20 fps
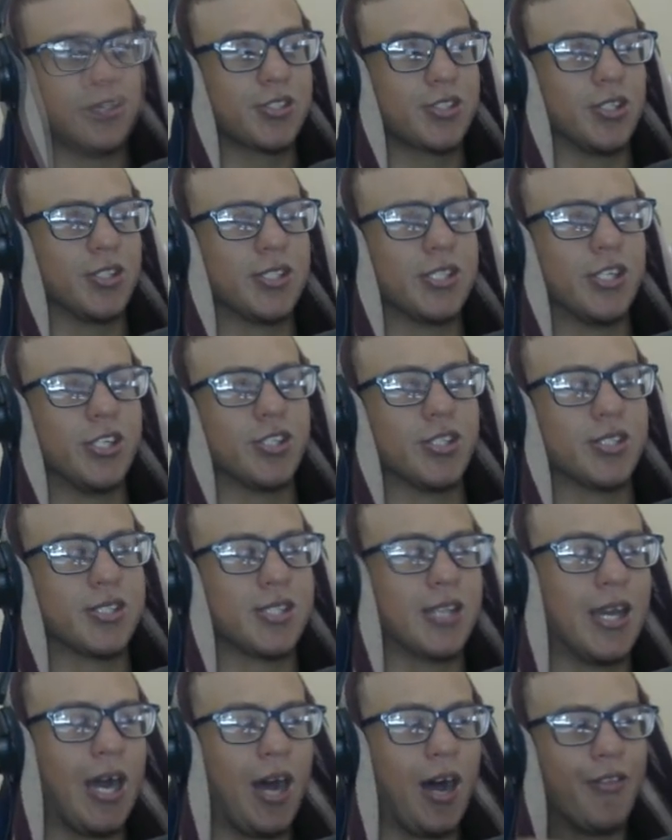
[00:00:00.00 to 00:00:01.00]
So it's
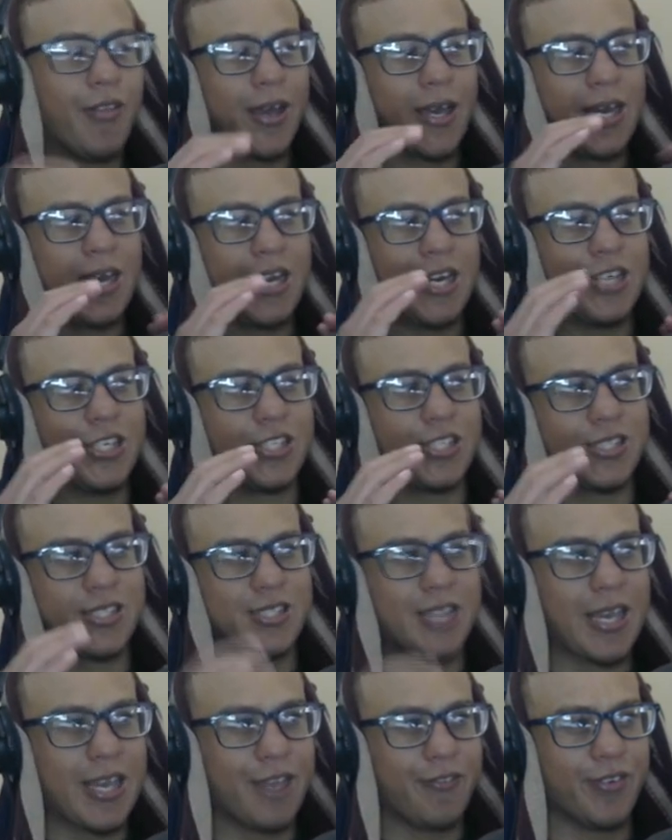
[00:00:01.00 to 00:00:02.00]
interesting how they're kind of just
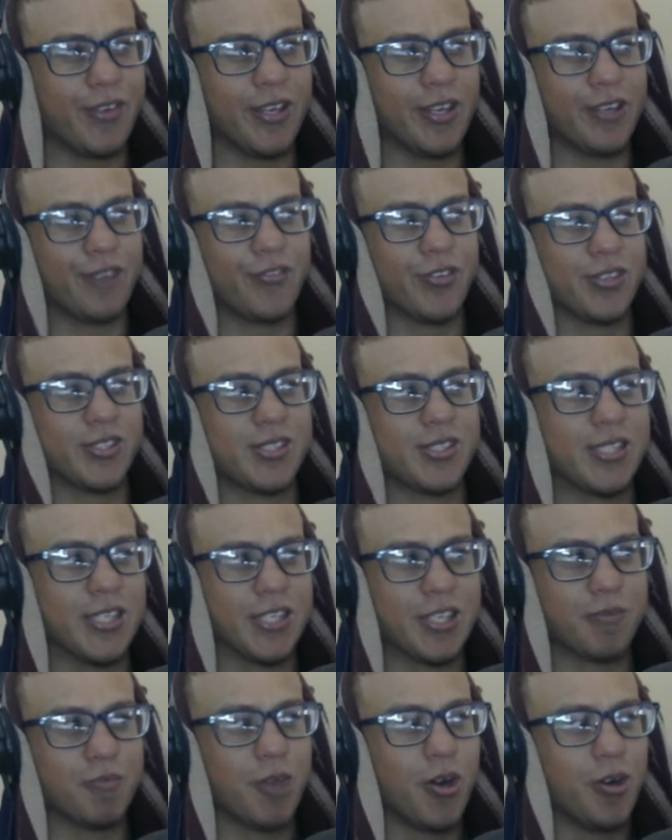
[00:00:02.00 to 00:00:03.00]
saving it for
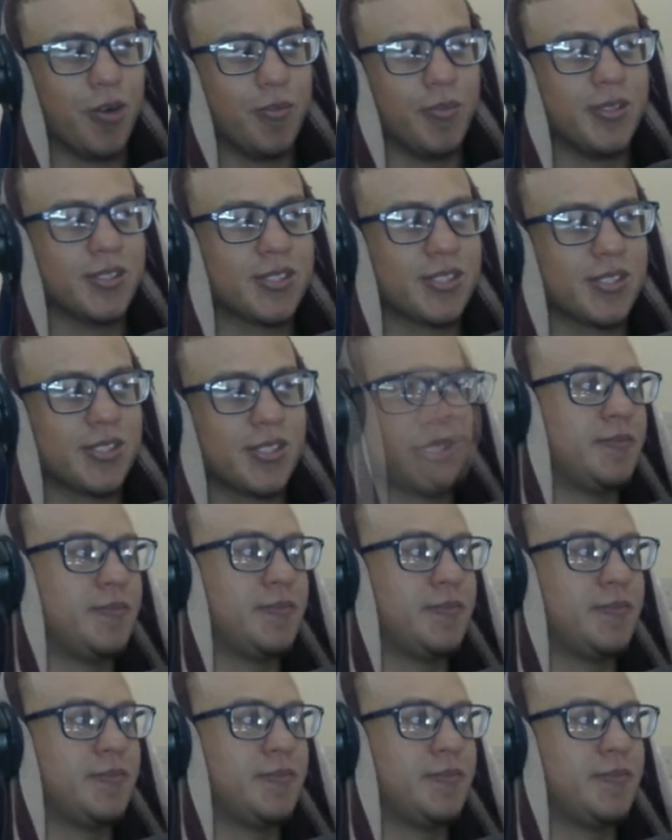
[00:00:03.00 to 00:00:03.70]
certain moments.